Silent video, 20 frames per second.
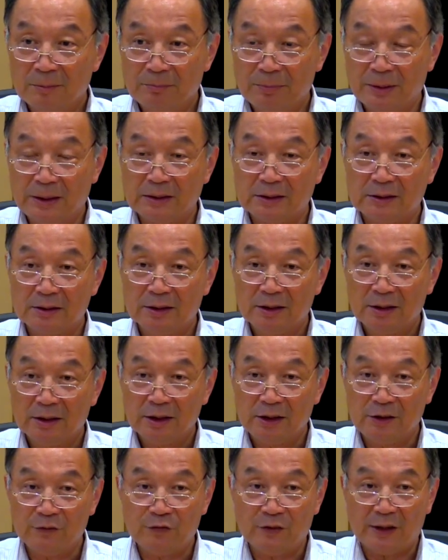But
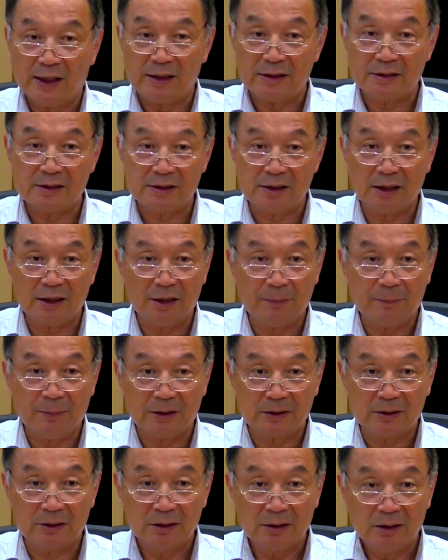if I think
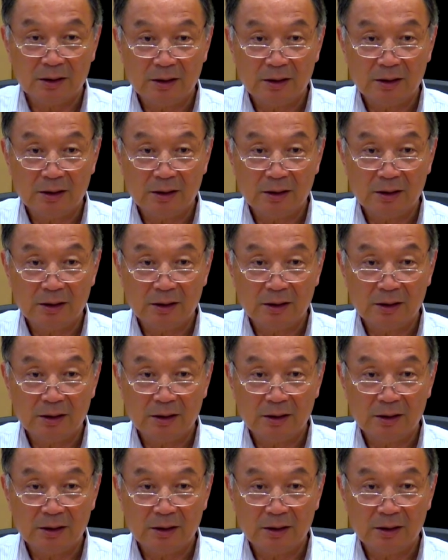about